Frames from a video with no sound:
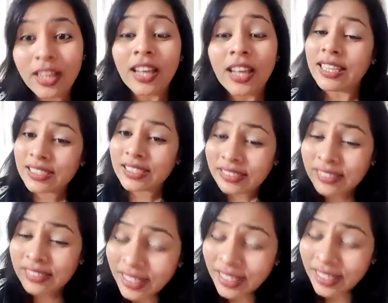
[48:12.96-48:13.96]
Is it
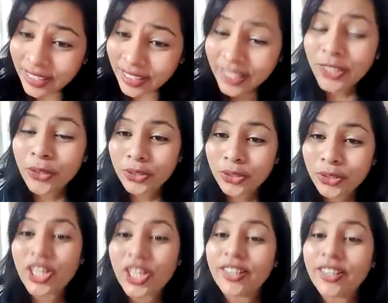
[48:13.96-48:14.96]
that I need to
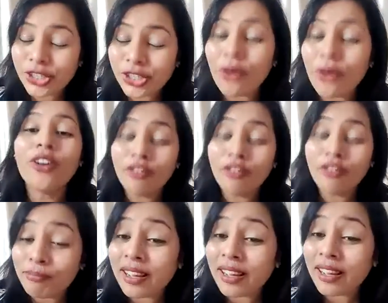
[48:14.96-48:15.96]
cherish all of
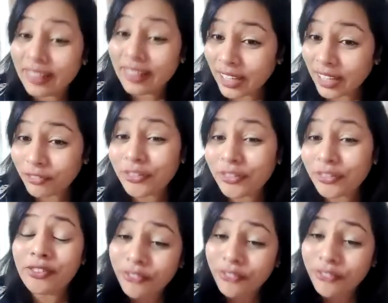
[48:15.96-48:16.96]
my life with the
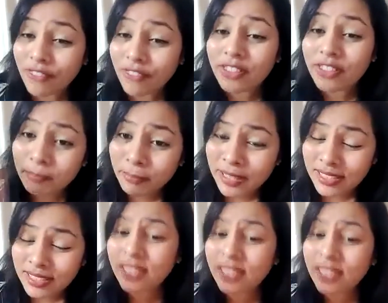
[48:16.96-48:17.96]
favor and the
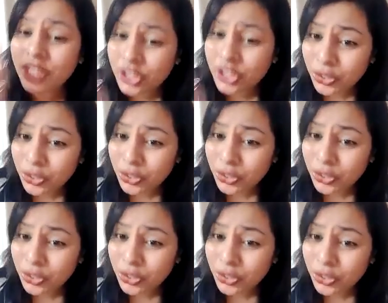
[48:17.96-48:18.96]
blessing that you gave?
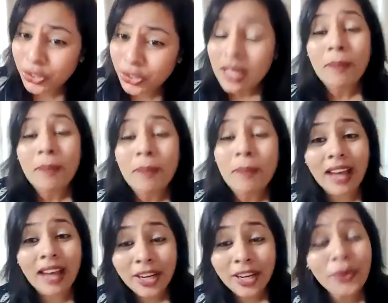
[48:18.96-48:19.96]
But
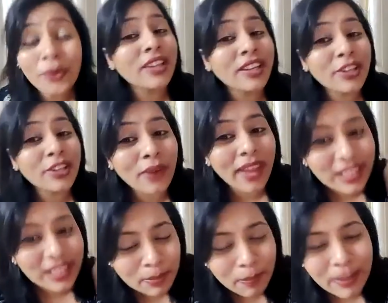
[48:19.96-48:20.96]
I know that you
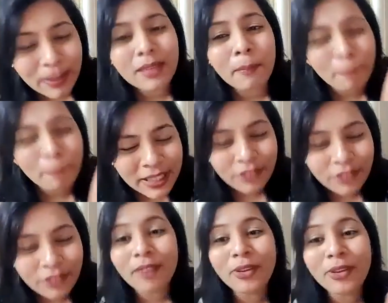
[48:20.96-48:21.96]
expect a bit
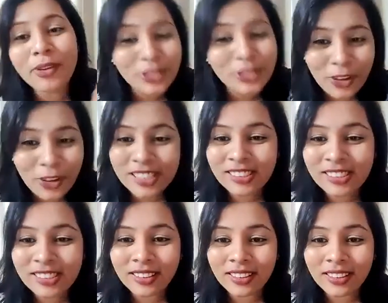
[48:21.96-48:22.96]
from your daughter.
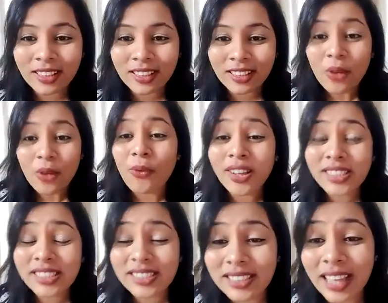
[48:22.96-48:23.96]
What is
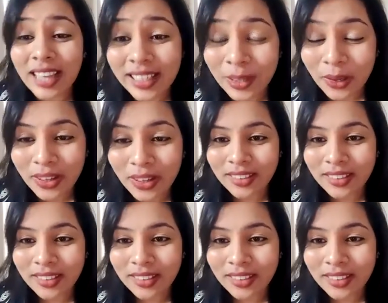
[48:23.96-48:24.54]
that, Lord?